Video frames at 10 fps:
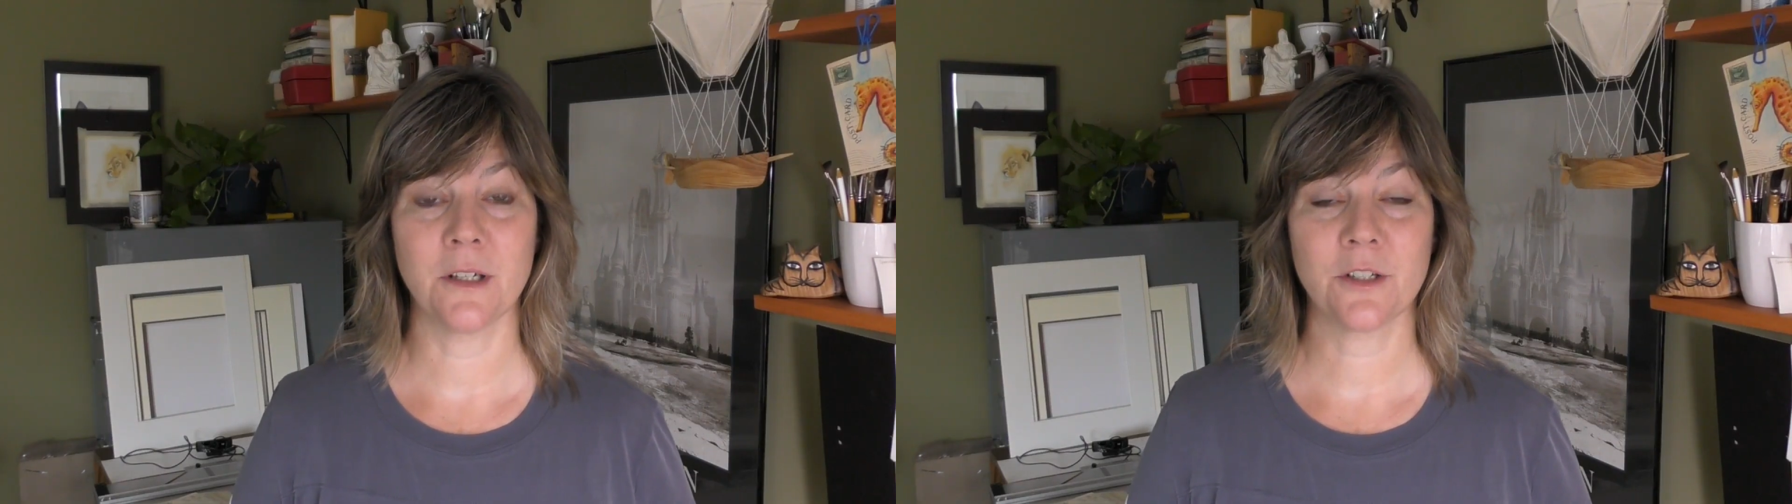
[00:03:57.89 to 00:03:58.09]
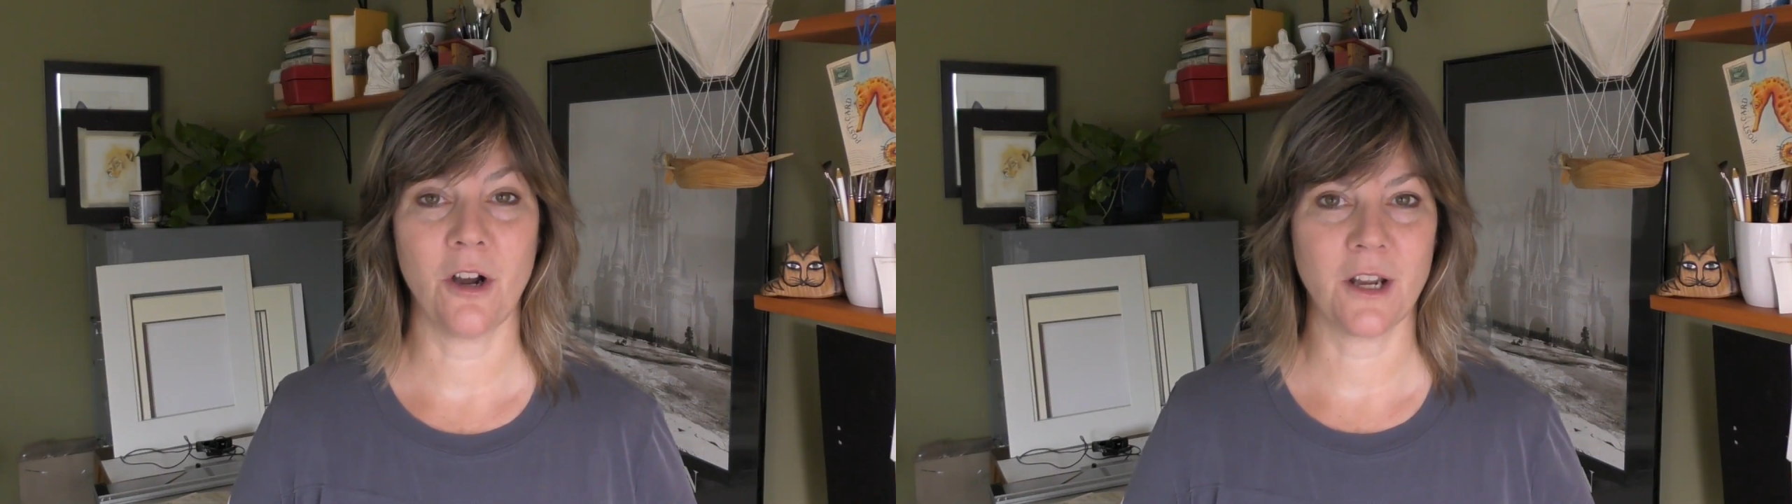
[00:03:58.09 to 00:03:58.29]

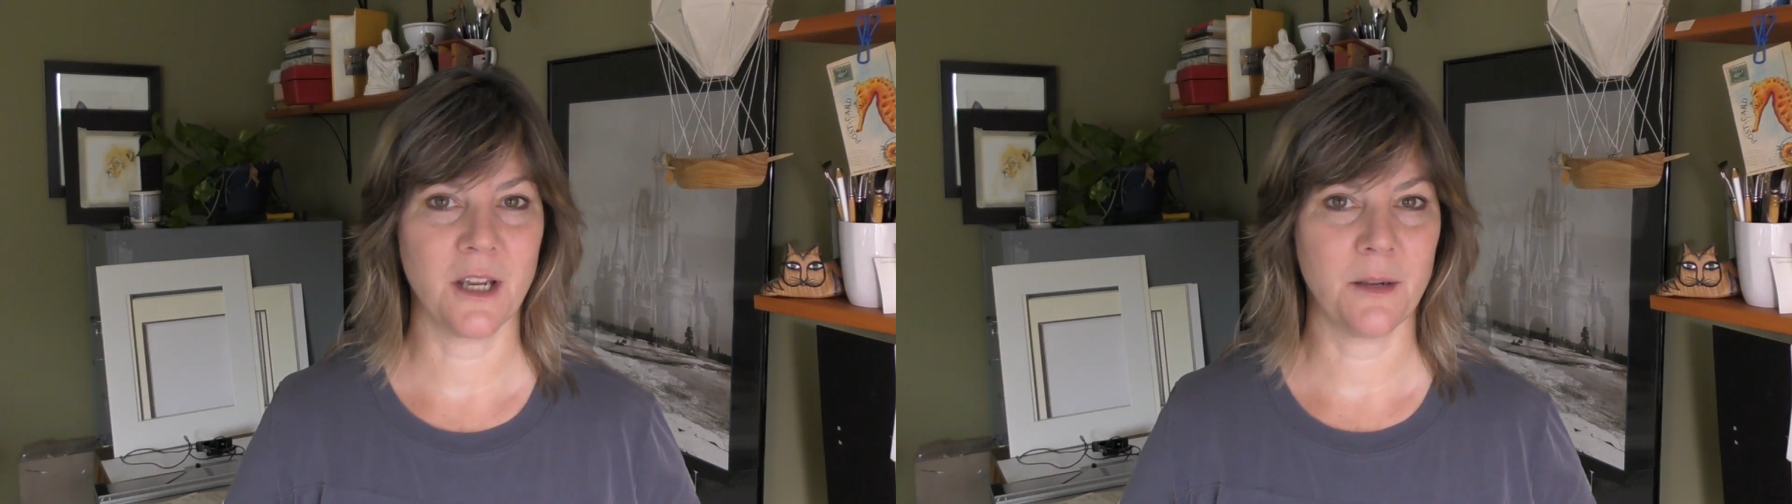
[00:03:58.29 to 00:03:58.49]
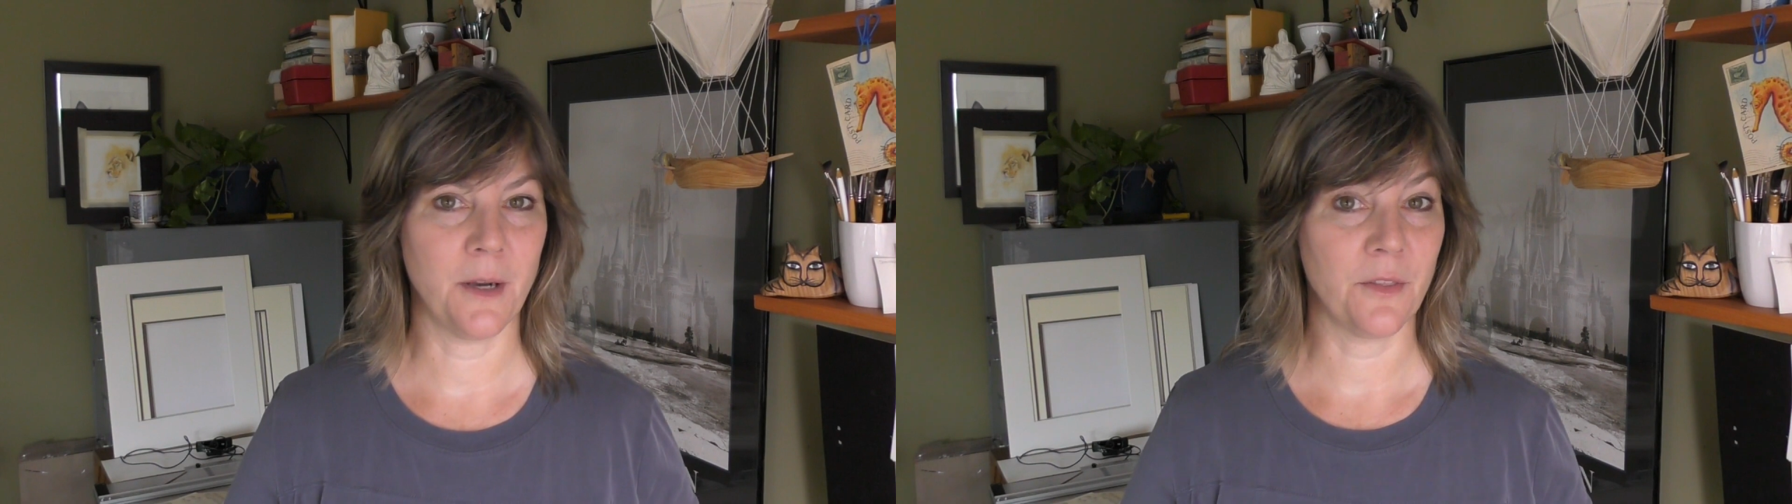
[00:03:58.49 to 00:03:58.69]

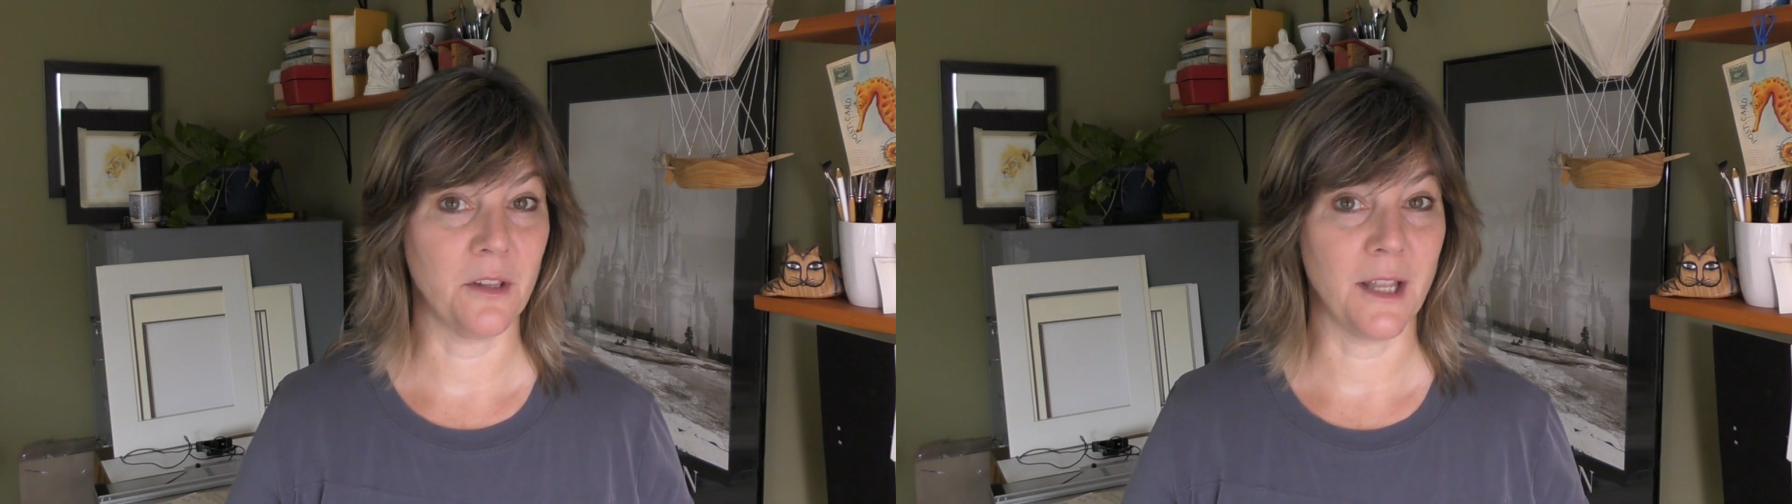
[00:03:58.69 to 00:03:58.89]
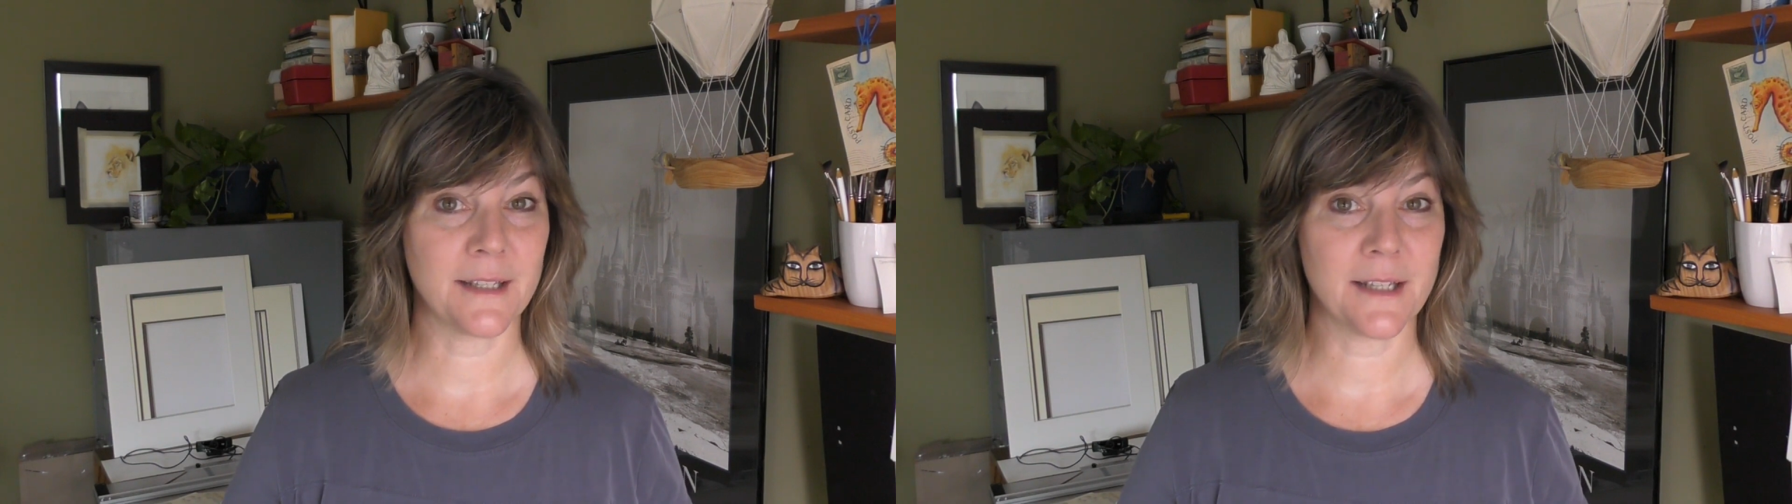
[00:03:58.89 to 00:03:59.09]
talking about the
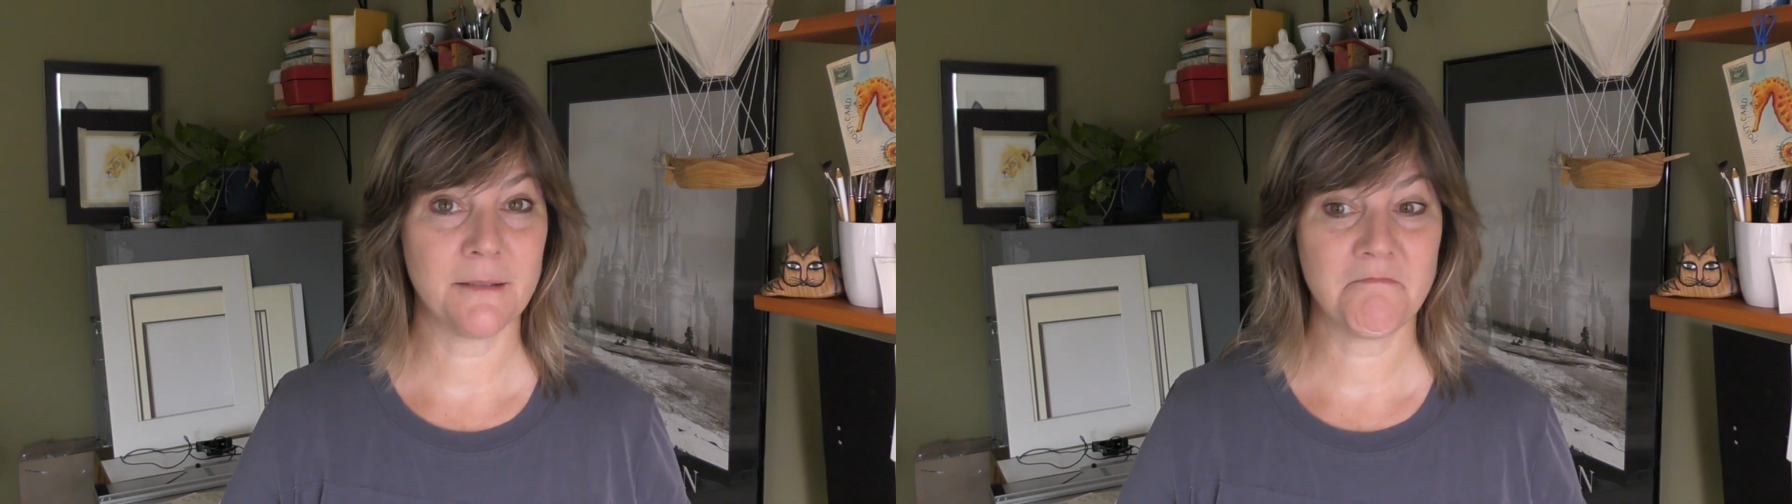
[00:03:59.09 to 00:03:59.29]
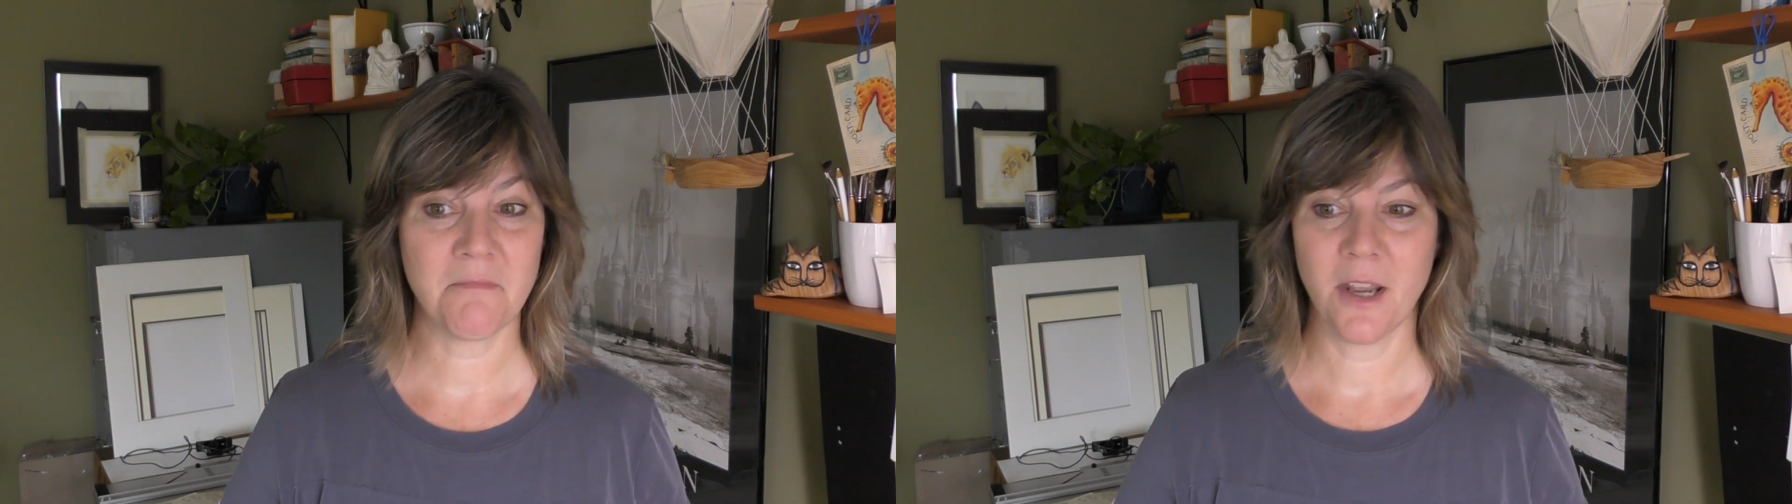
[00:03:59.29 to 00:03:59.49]
lesson,